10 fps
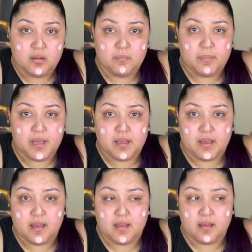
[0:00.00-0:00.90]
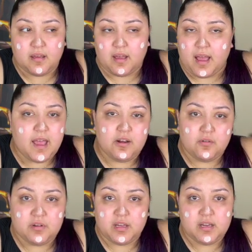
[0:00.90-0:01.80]
But I
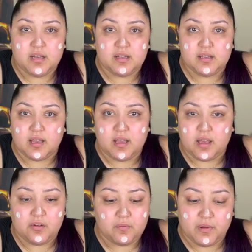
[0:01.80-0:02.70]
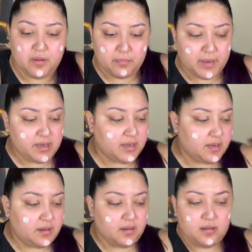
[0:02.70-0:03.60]
don't need it. I don't recommend
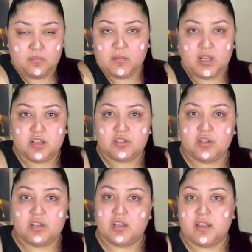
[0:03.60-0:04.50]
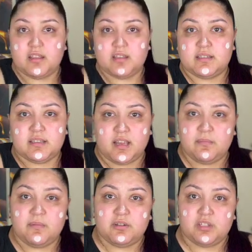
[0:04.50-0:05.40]
it because you could get the
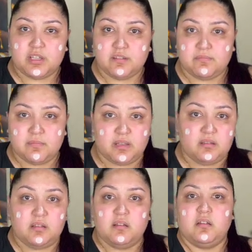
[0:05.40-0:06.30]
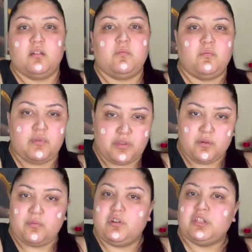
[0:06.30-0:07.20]
same achievement with your
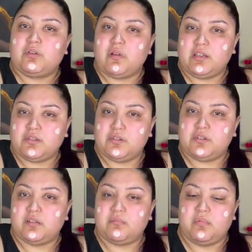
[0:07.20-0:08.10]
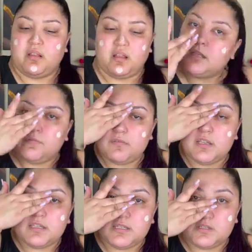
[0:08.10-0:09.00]
moisturizer, sunblock. If
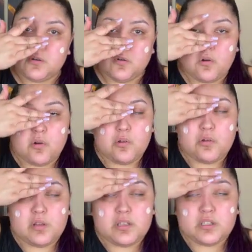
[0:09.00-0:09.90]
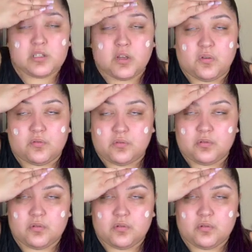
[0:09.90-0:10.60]
this is your oily zone,